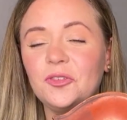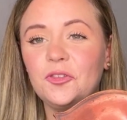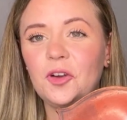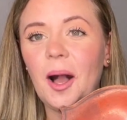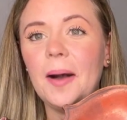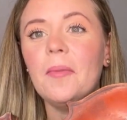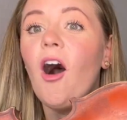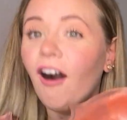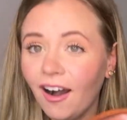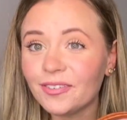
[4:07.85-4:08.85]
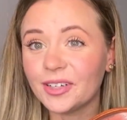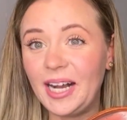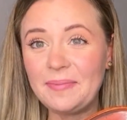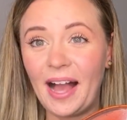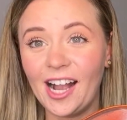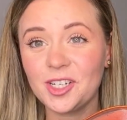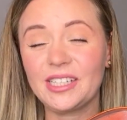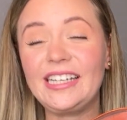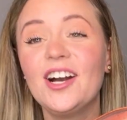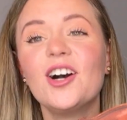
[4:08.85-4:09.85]
from OfferUp
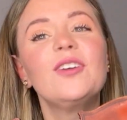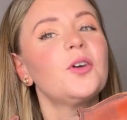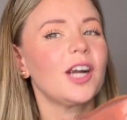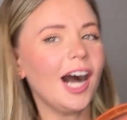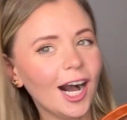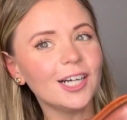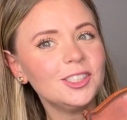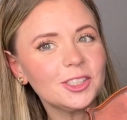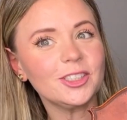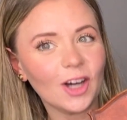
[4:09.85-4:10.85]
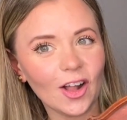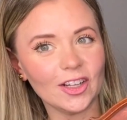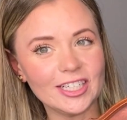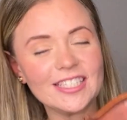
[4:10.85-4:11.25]
actually for $100.